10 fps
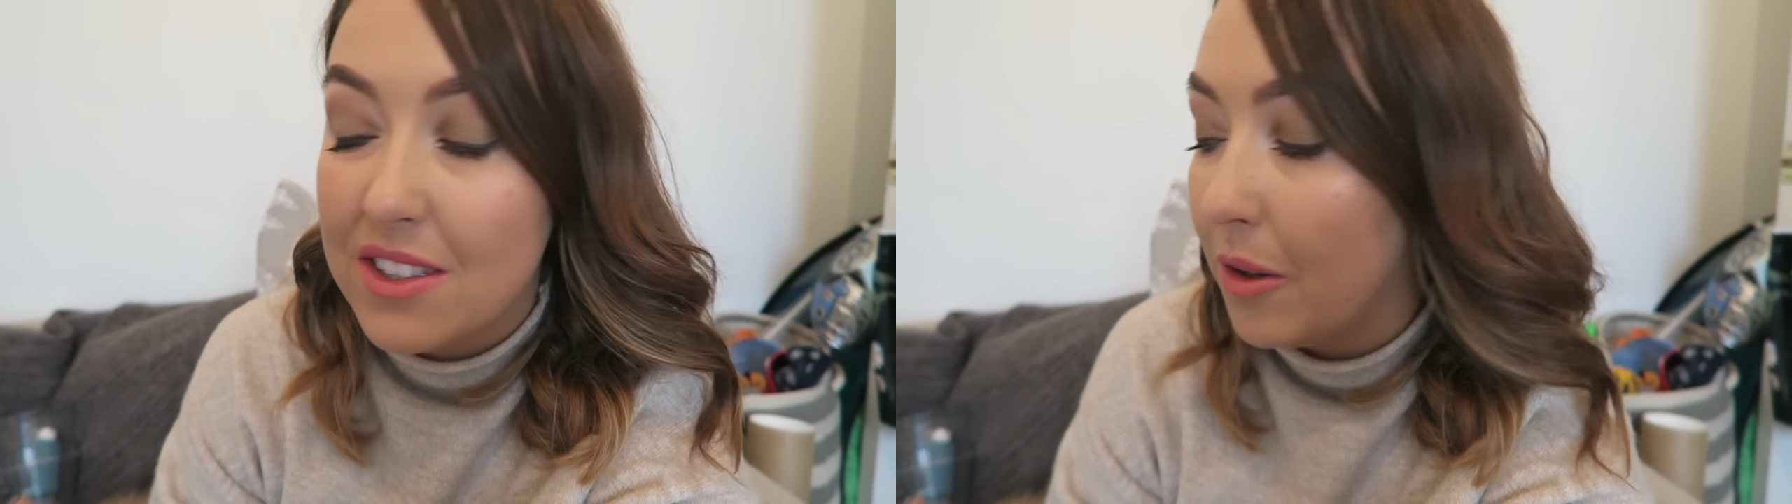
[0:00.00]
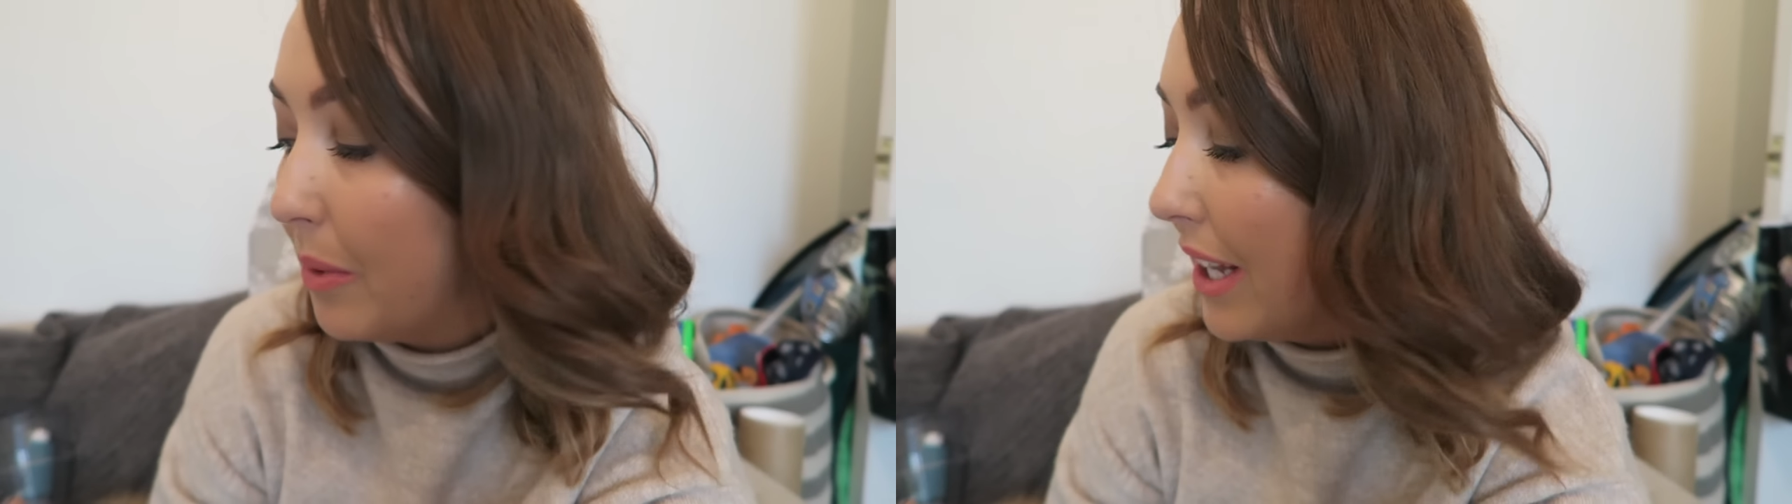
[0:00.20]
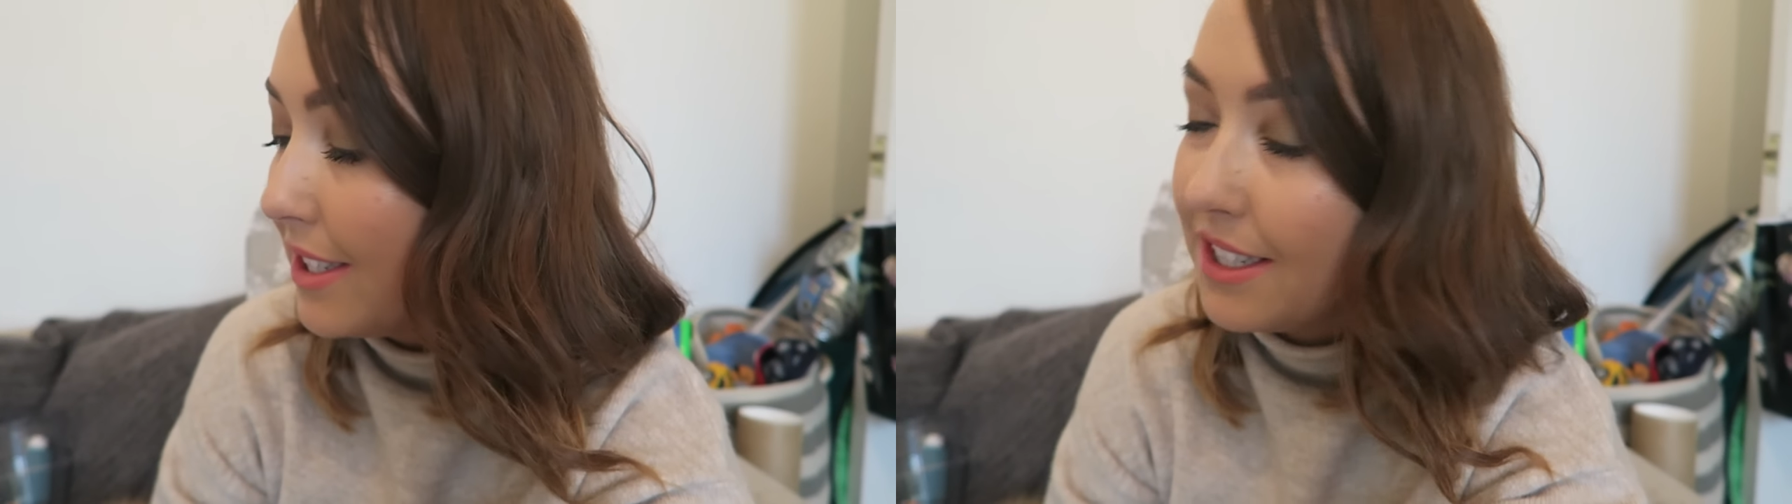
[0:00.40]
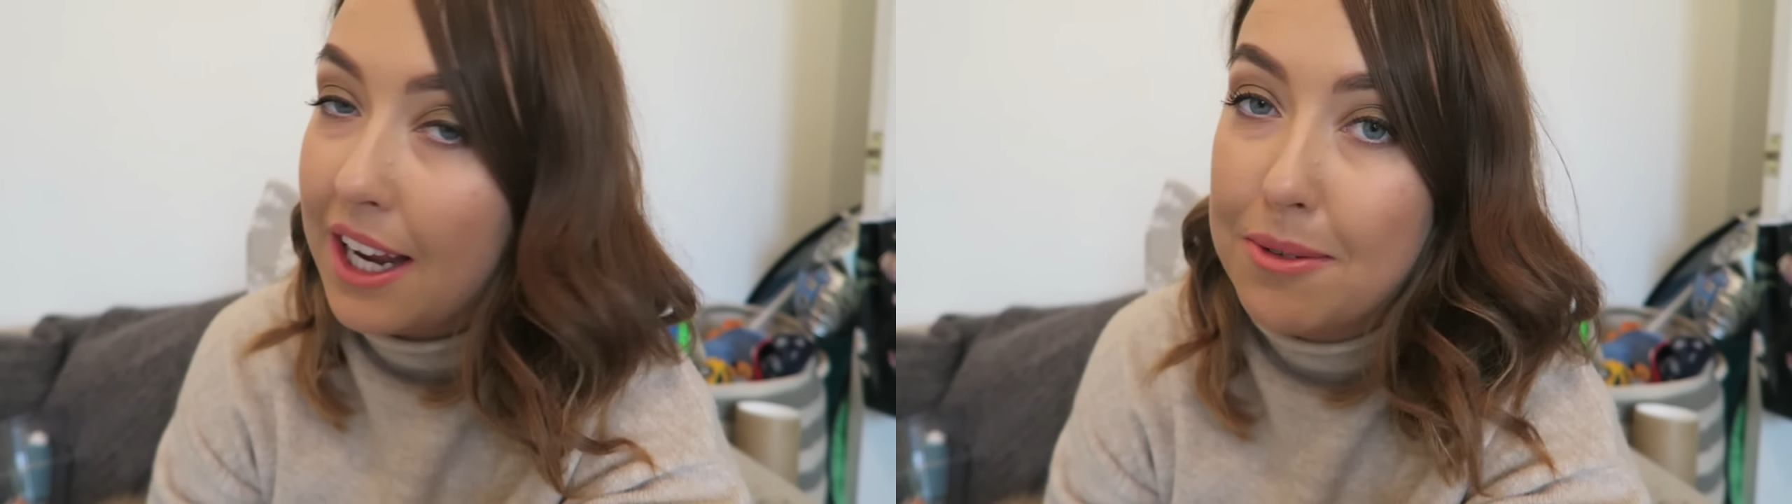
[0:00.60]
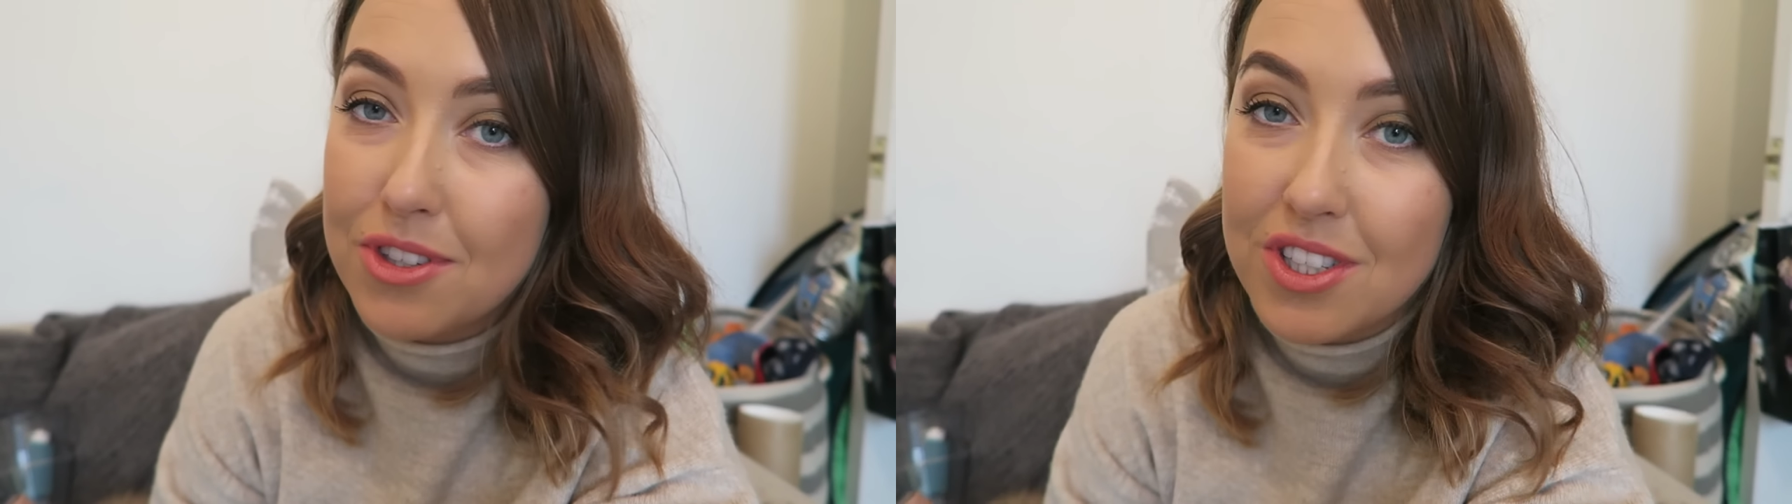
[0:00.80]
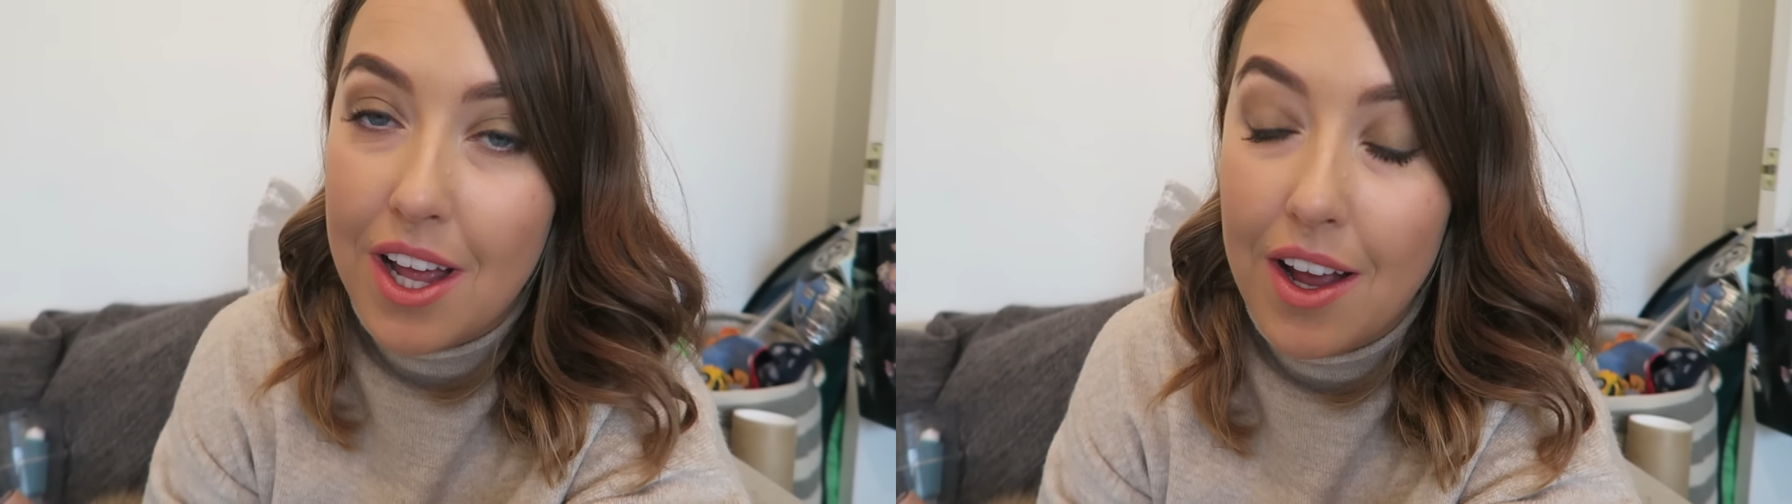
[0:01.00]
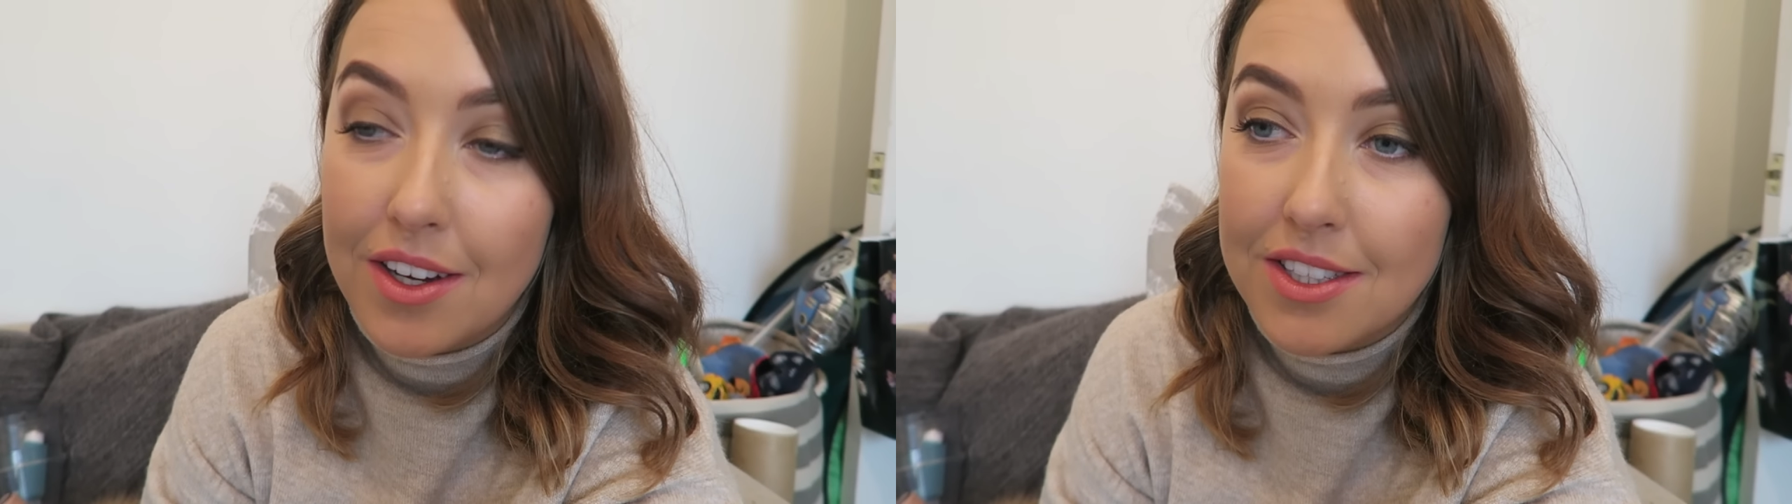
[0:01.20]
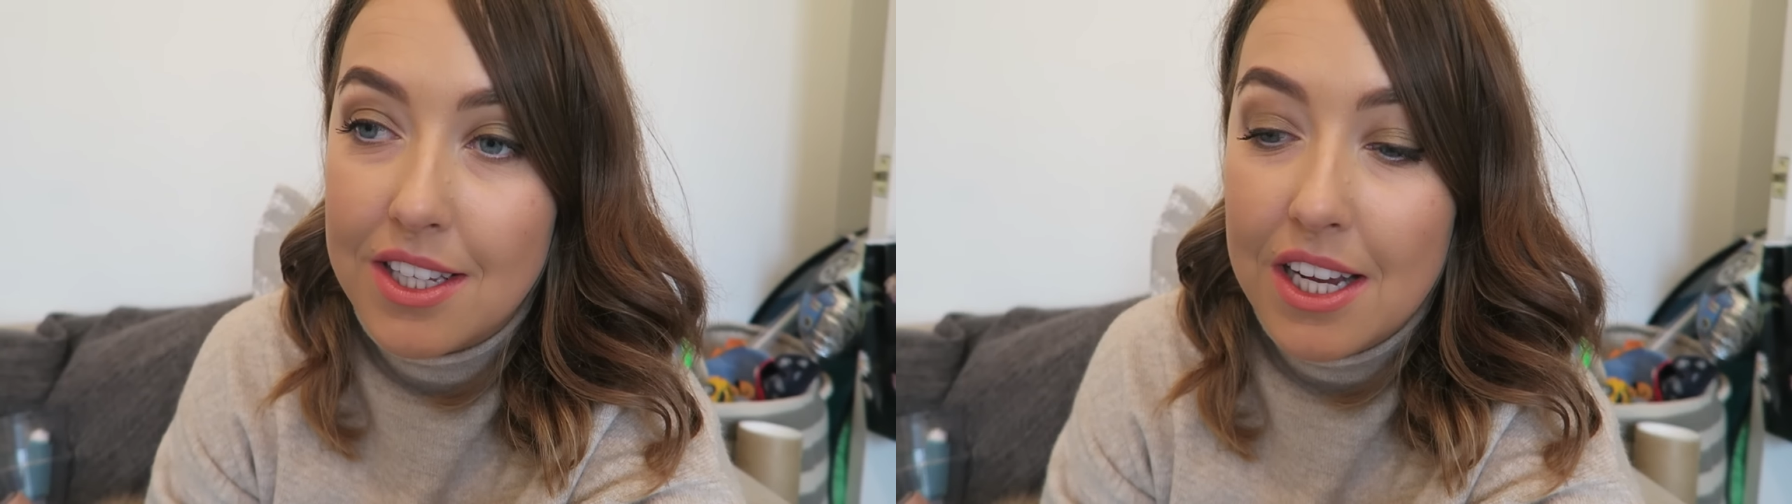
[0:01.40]
He's got work today, which
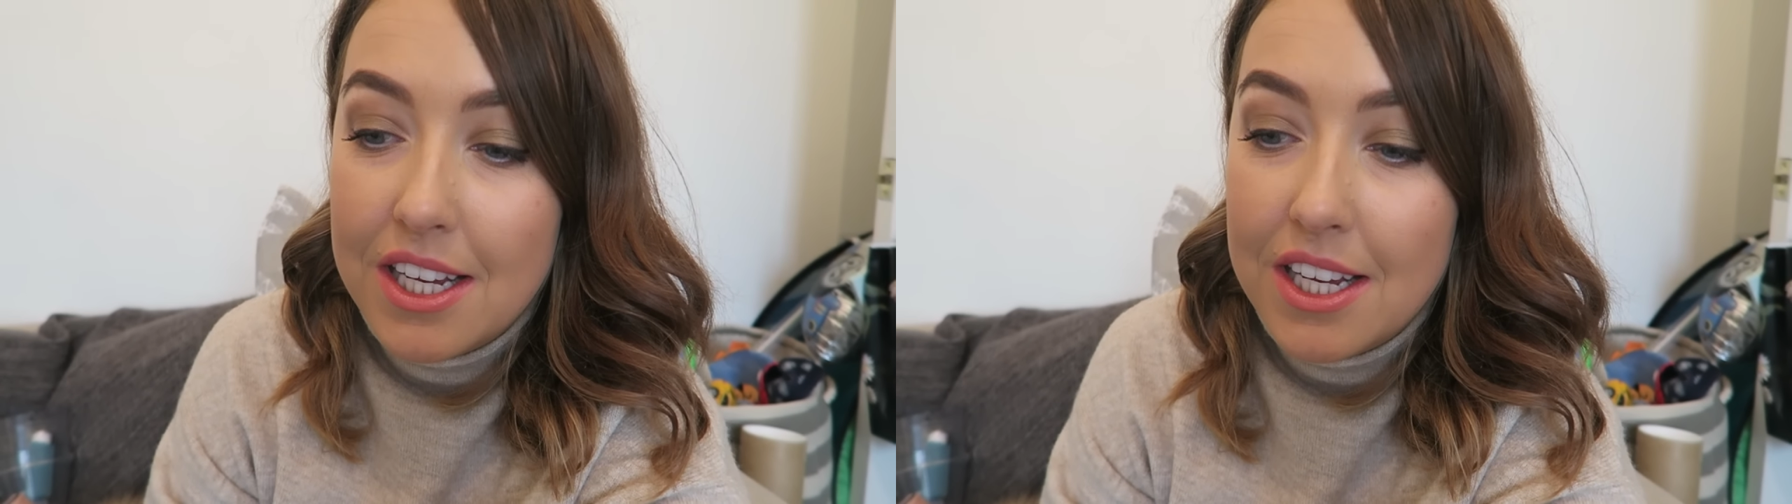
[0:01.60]
sucks.